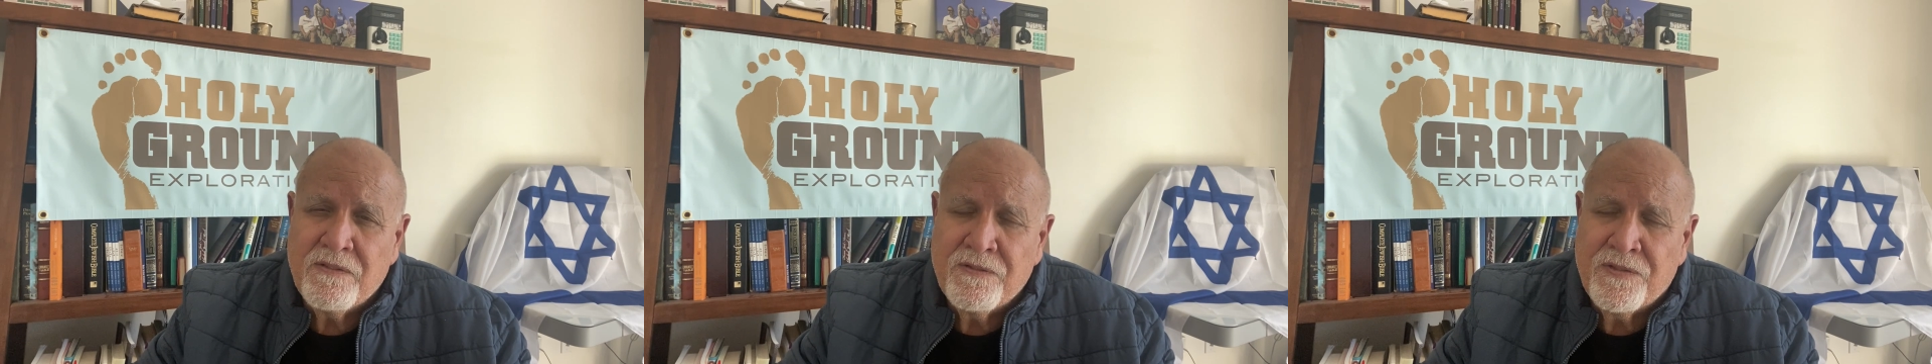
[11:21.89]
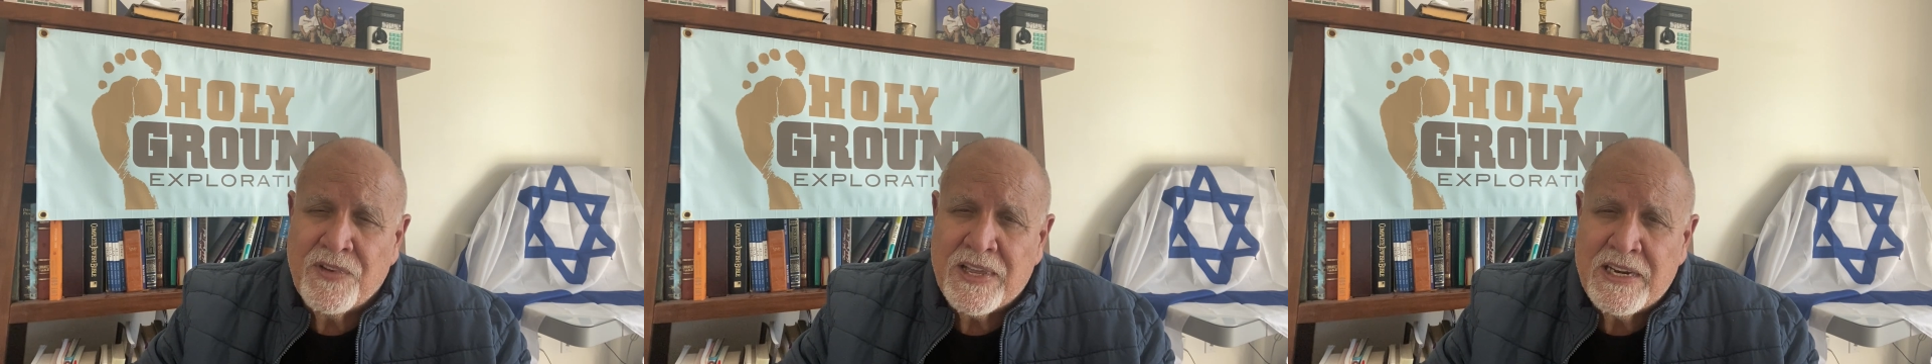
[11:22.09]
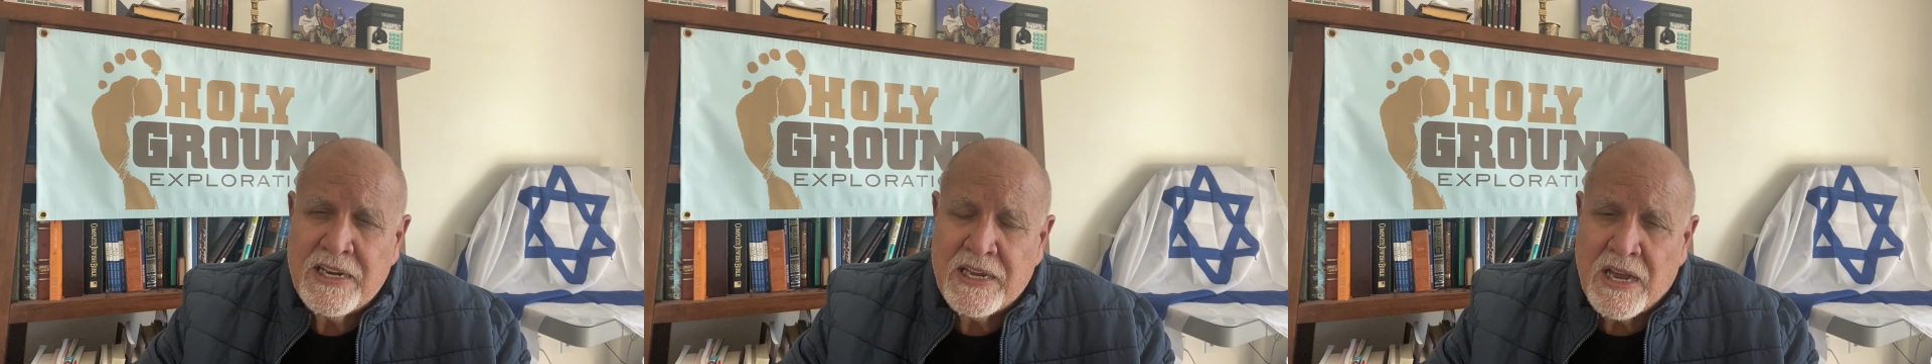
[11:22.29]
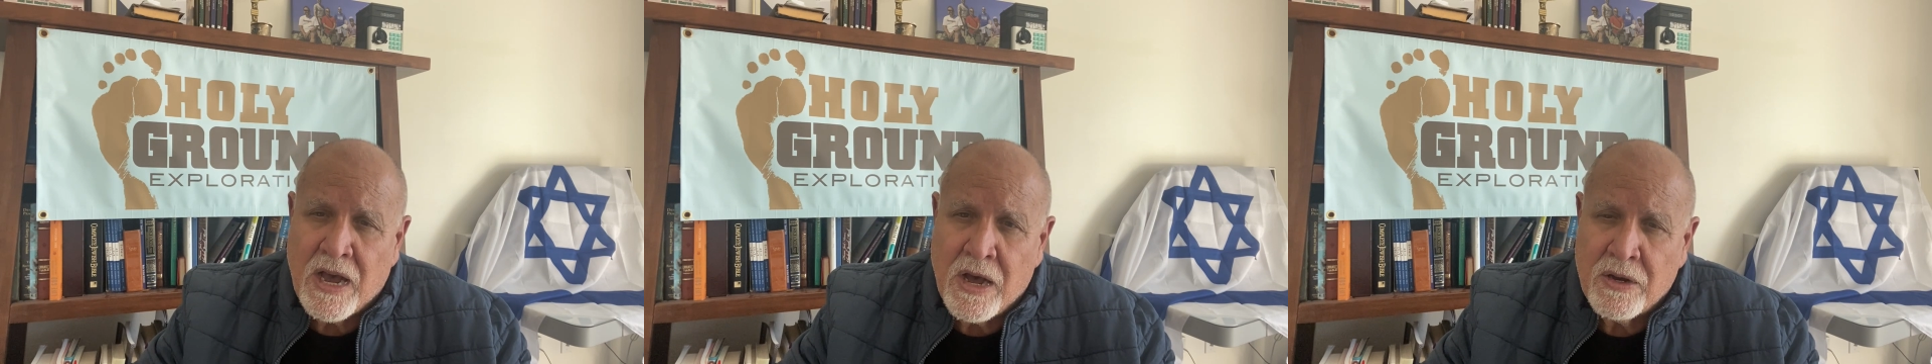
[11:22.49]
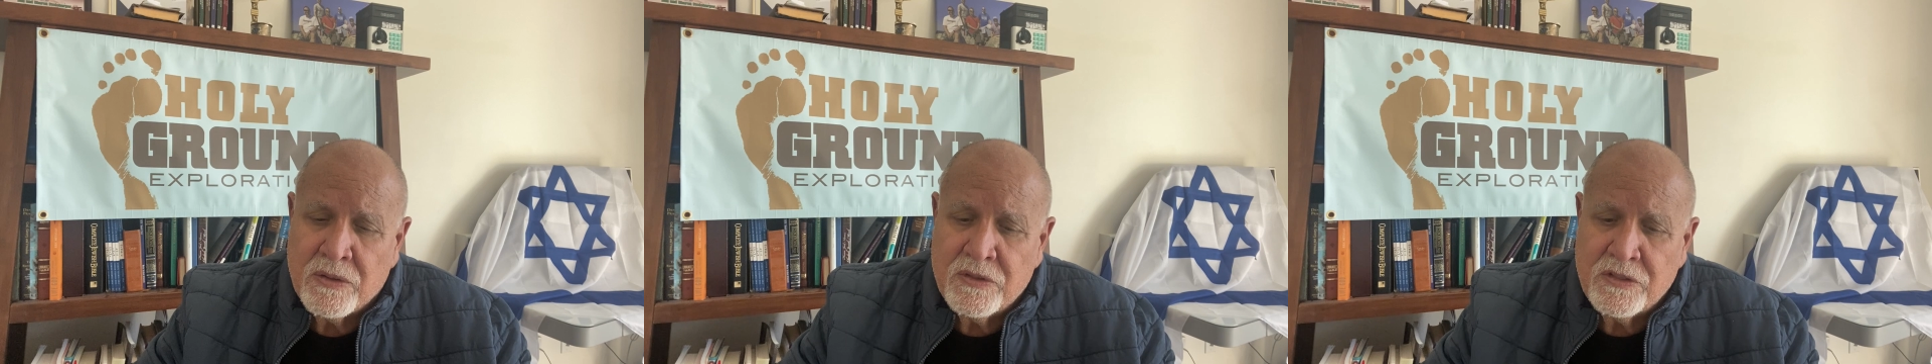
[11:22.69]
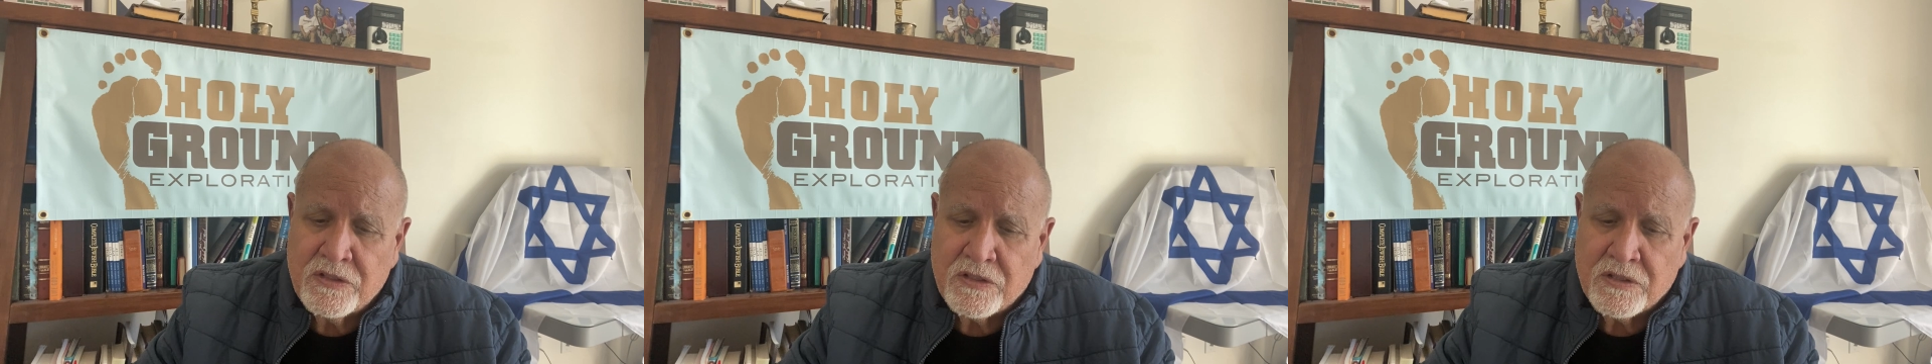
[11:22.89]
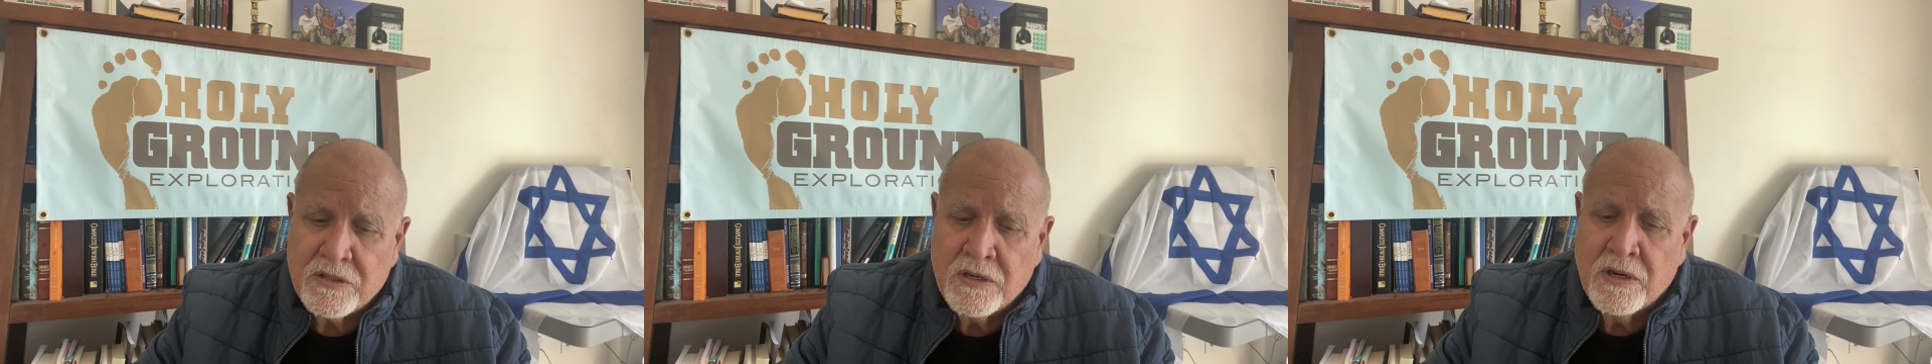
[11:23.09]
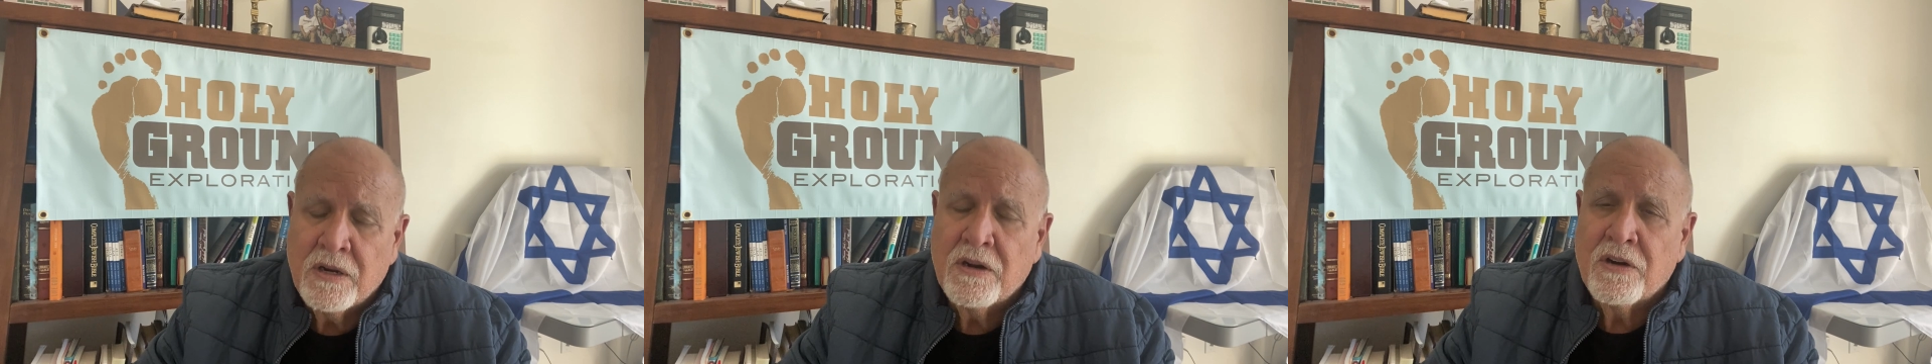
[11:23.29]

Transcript: videos